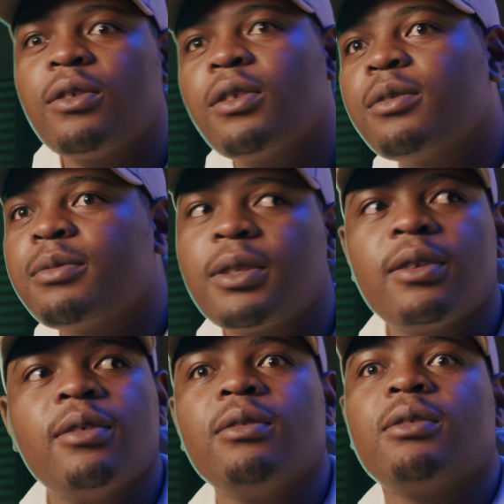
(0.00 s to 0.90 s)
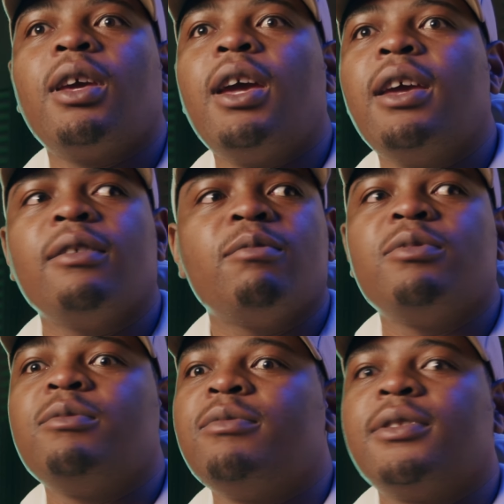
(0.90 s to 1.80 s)
around. Like, okay,
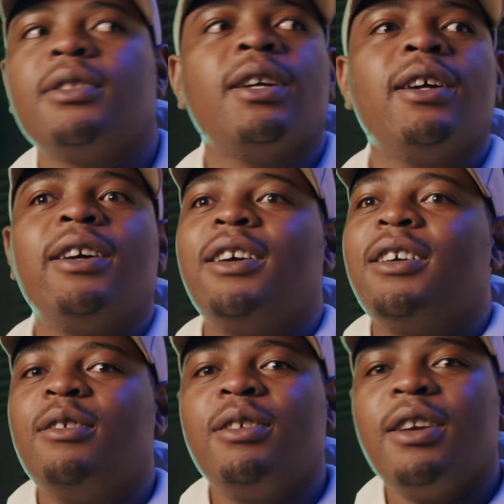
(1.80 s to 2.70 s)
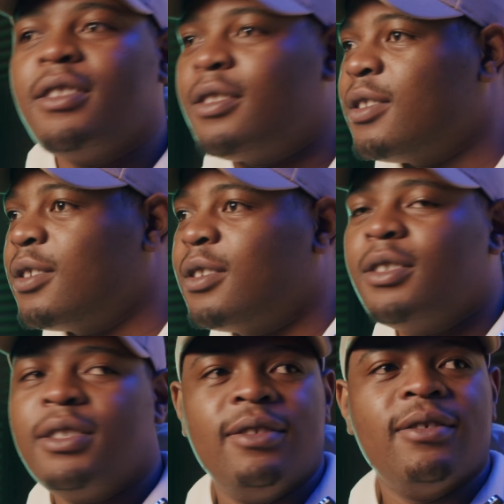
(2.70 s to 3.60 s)
okay, this is
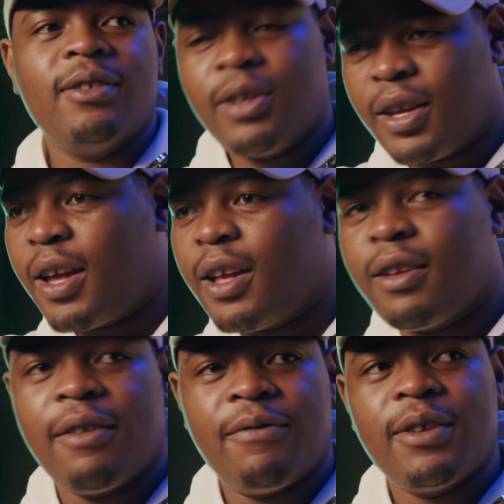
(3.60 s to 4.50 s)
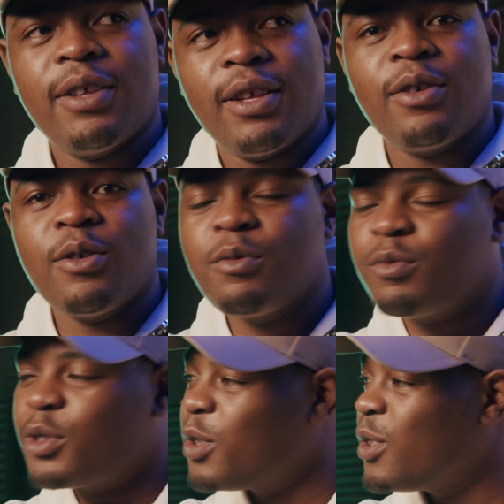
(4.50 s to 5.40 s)
good. Okay, I felt at home,
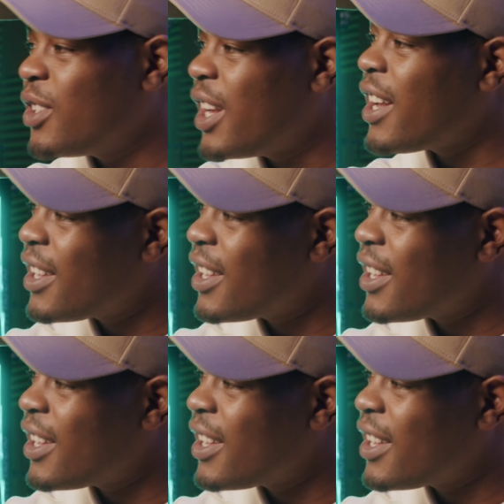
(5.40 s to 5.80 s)
so yeah.